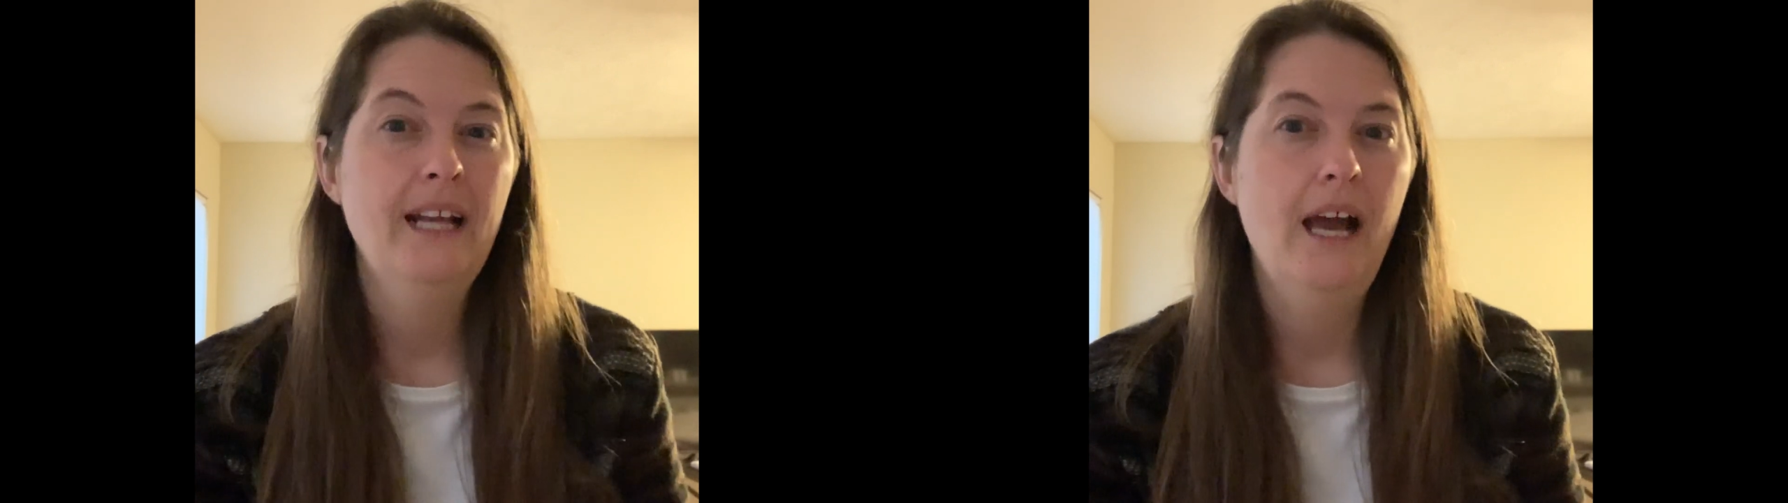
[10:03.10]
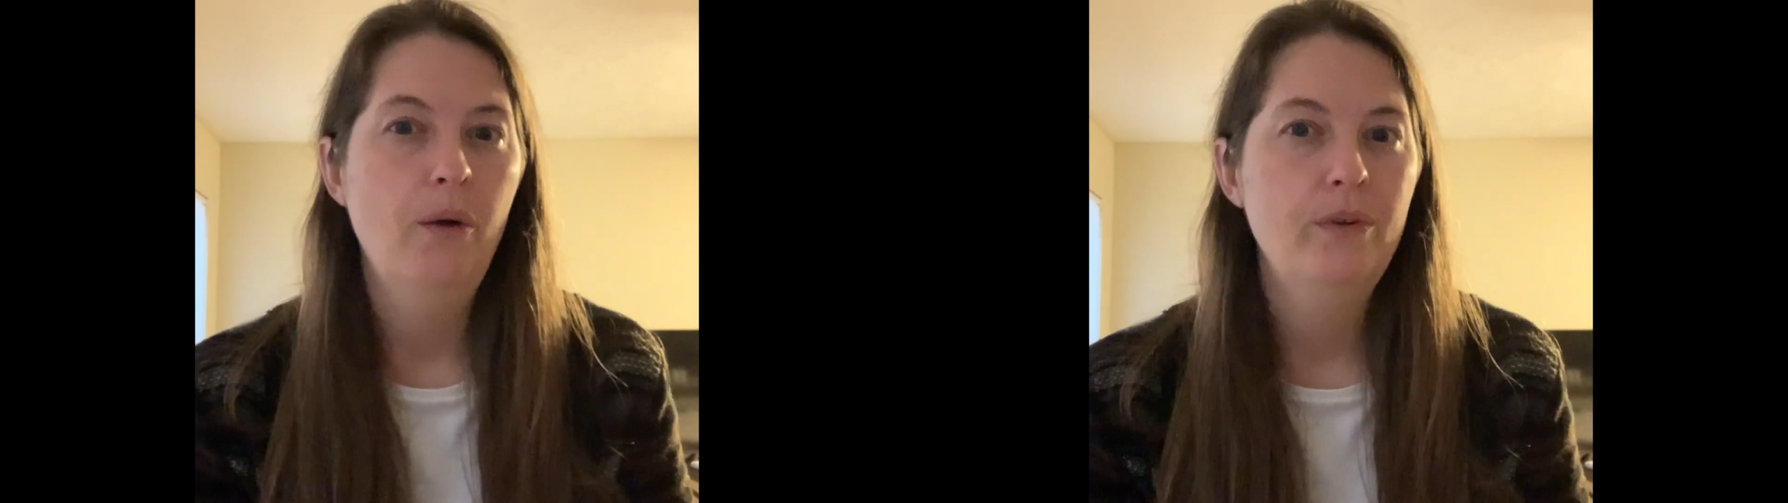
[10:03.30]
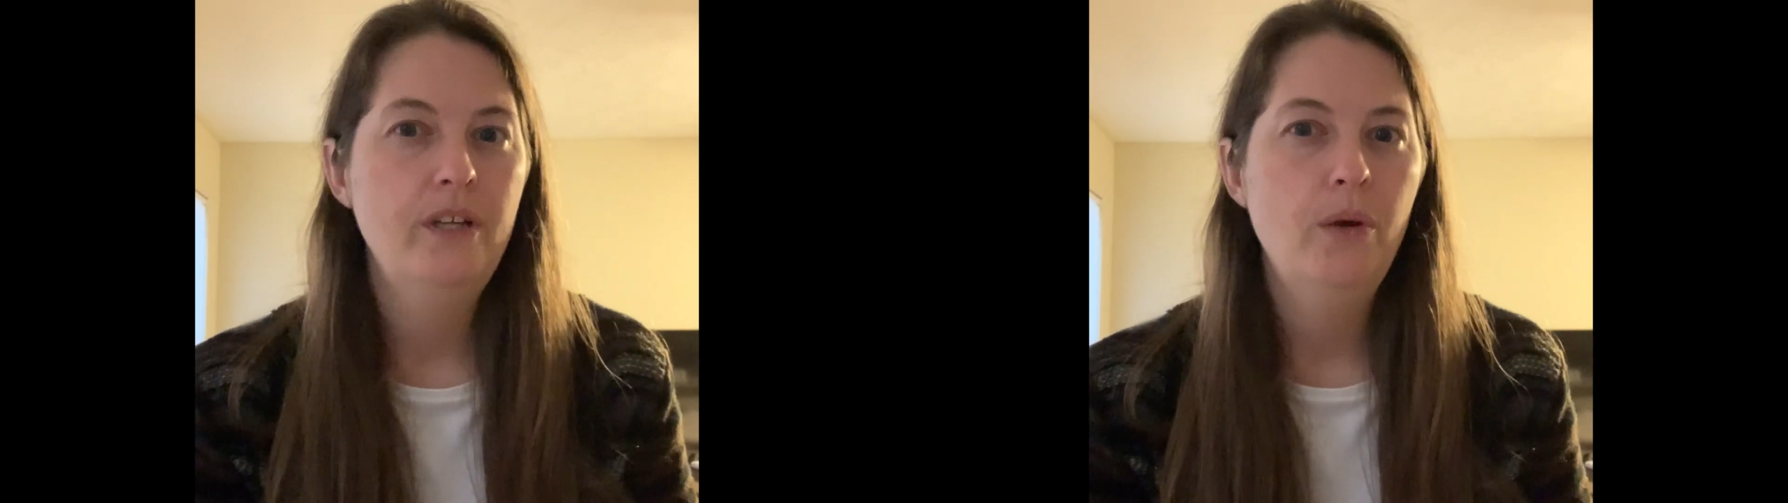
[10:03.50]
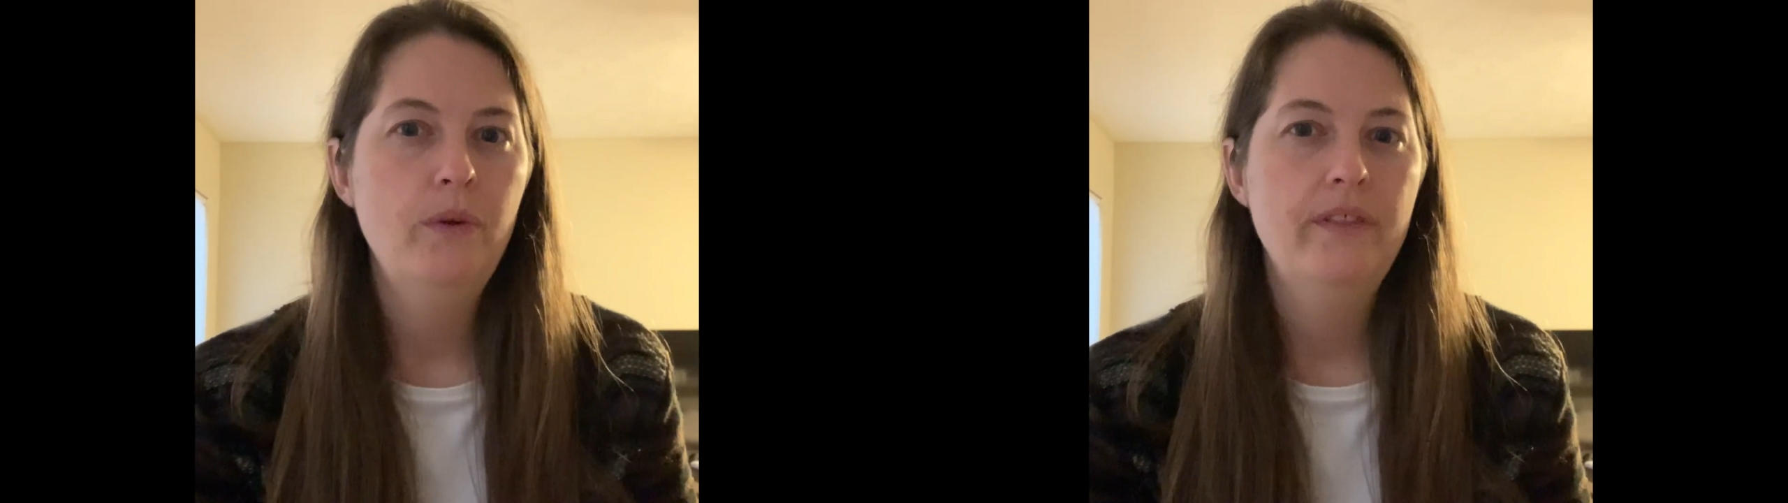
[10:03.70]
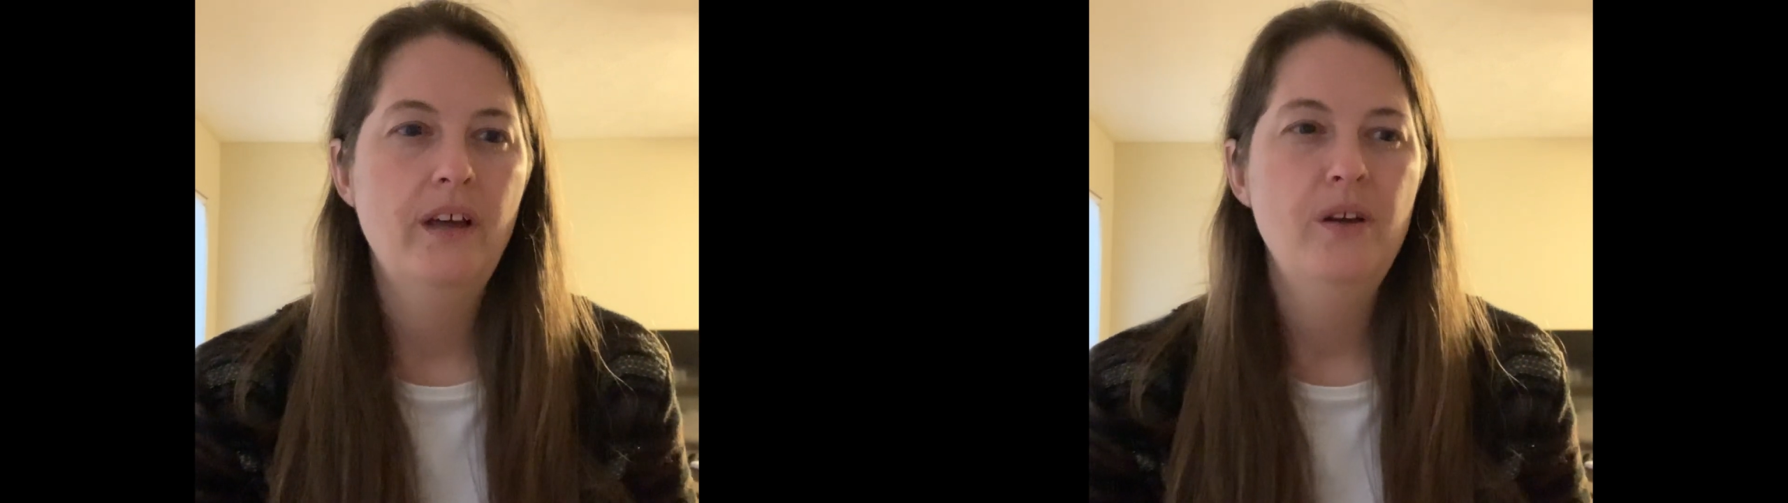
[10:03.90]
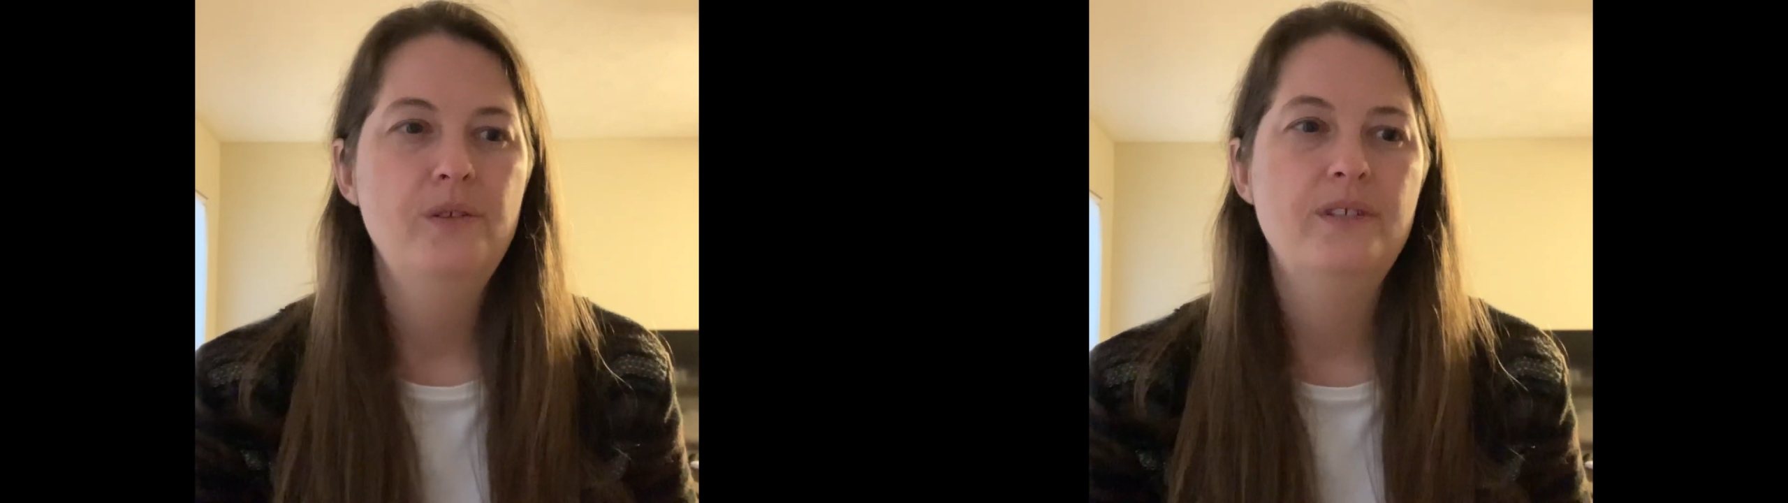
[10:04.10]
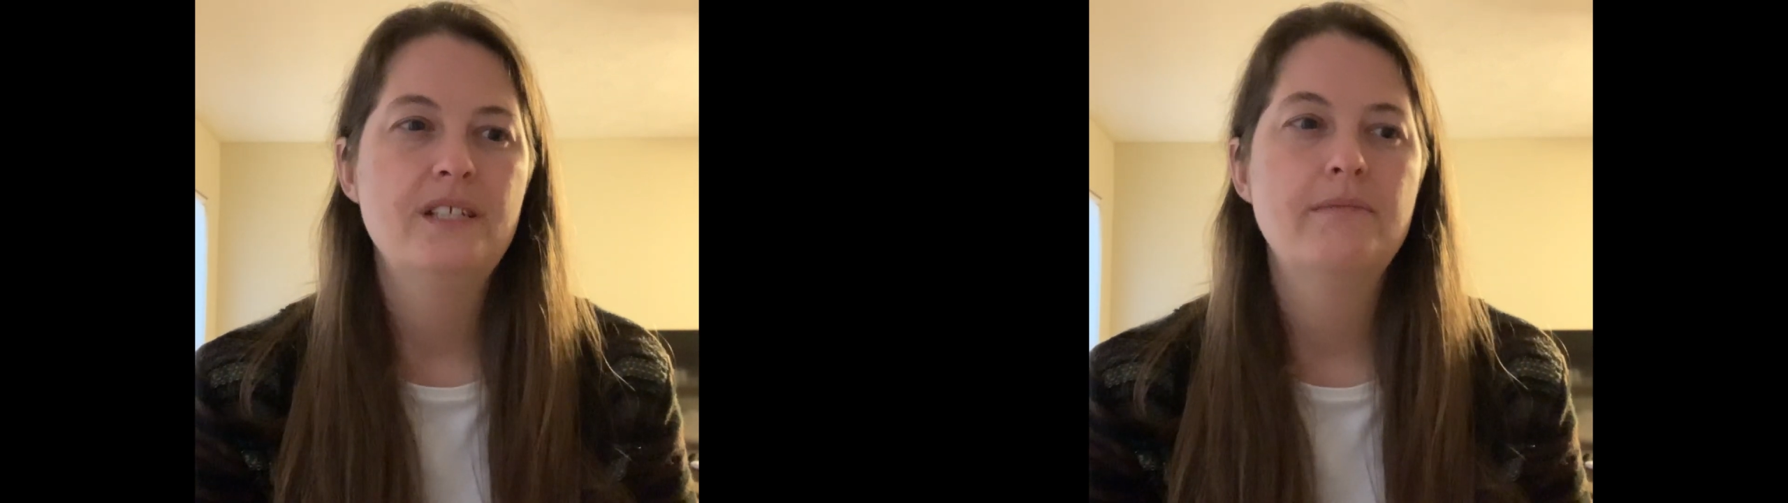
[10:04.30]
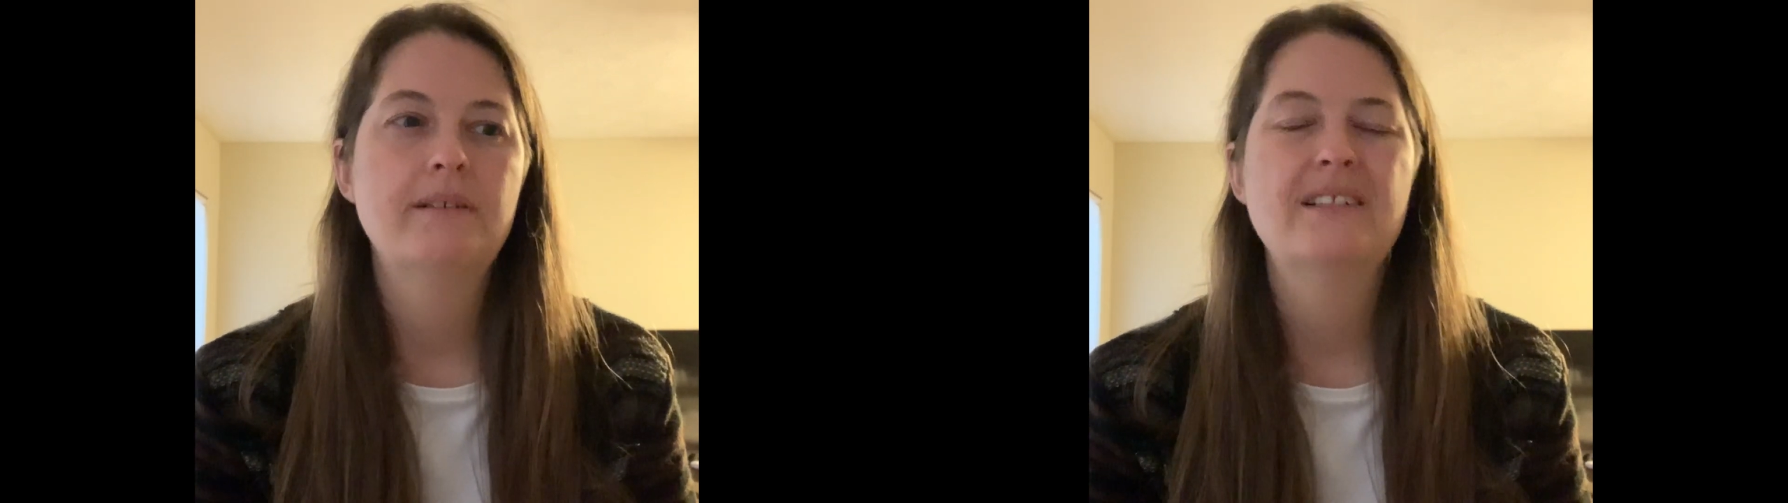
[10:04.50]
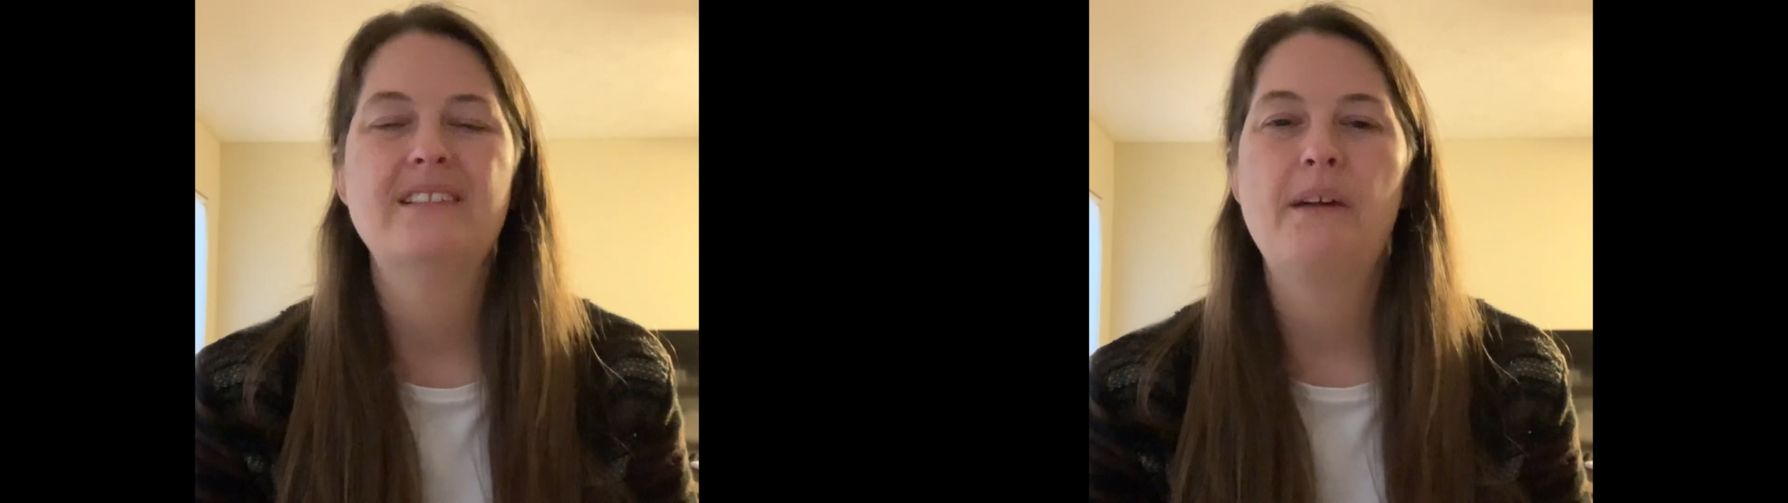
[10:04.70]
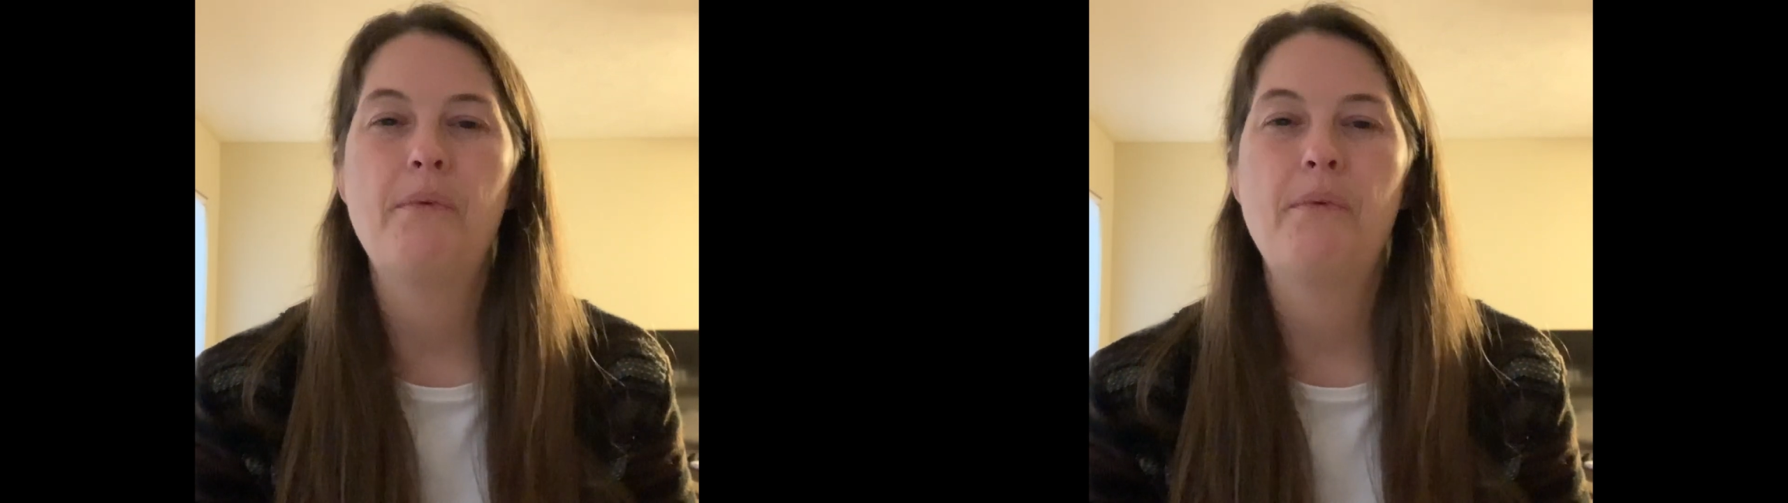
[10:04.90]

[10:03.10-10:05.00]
I would go with those is because they